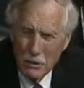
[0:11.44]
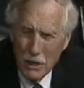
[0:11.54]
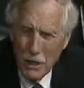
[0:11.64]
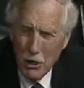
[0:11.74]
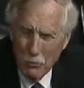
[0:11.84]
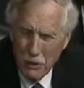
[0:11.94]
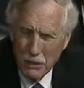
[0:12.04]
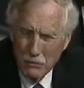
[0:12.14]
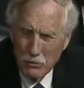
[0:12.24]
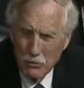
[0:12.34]

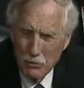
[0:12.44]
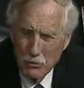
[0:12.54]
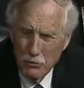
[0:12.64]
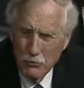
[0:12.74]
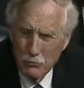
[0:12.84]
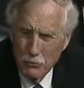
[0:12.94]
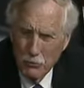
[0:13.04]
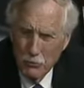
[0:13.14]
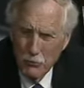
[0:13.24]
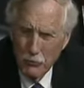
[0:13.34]
Helping to
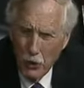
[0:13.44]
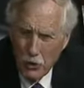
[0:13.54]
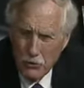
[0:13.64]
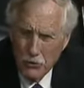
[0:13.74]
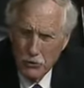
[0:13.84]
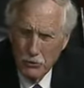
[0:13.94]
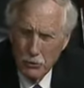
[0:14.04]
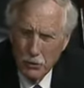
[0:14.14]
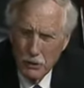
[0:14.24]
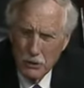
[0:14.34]
foster the
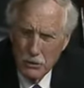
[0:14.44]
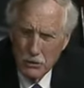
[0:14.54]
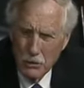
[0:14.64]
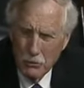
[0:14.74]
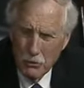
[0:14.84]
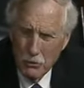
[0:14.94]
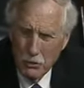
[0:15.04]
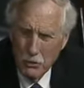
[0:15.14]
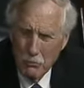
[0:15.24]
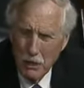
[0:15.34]
relationship
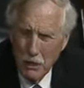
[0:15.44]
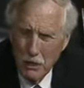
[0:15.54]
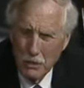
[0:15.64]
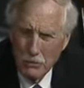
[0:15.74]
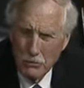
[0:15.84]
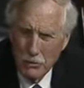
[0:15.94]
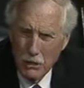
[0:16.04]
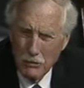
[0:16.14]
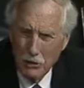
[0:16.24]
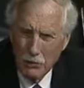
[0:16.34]
between Japan and
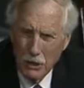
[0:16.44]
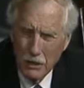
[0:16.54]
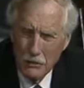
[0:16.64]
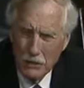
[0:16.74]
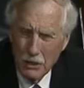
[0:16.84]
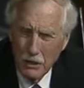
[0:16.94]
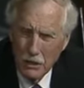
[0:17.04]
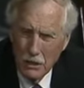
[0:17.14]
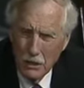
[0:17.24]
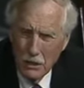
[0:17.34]
South Korea, I think,
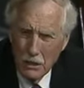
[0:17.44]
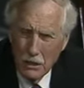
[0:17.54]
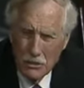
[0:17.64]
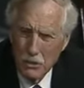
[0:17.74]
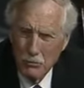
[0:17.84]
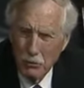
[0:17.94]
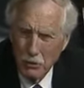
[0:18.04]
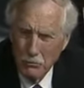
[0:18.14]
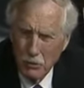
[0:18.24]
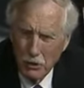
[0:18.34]
is an
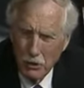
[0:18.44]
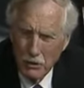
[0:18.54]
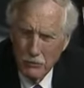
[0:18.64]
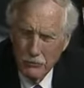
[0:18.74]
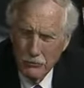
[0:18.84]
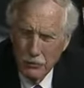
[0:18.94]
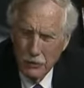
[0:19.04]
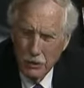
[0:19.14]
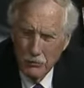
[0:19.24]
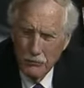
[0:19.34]
important part
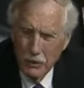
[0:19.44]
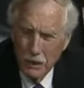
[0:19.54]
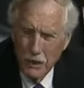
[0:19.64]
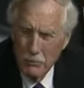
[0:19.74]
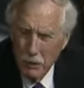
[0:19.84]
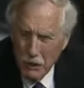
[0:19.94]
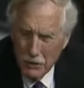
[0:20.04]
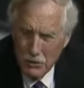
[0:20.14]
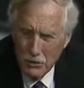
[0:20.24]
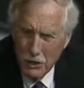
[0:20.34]
of
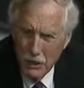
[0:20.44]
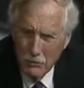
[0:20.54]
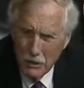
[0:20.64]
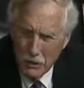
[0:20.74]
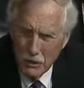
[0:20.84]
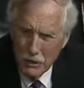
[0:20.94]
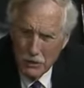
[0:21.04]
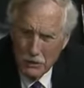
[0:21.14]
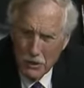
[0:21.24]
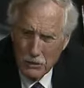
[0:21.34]
anybody's job
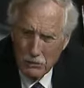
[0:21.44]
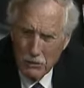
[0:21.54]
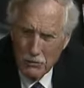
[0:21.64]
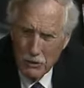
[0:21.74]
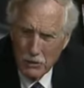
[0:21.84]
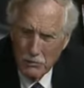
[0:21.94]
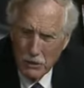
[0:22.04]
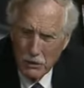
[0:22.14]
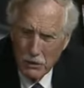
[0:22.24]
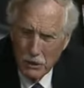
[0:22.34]
that has a
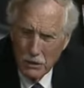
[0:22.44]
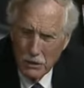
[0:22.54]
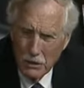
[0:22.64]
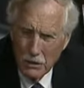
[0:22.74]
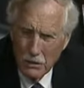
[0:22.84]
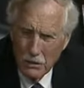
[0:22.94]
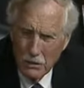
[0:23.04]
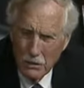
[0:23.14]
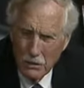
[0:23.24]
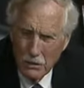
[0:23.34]
responsibility
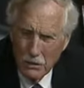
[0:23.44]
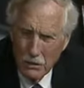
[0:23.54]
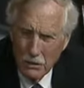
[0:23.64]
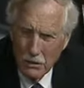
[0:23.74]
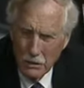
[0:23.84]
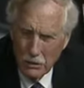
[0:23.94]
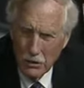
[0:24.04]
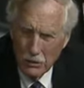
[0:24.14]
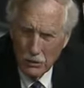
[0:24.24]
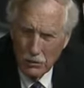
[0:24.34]

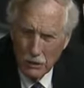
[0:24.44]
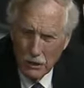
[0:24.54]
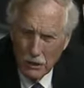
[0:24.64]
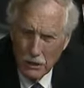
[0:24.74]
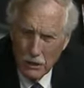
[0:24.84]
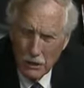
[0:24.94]
in Korea.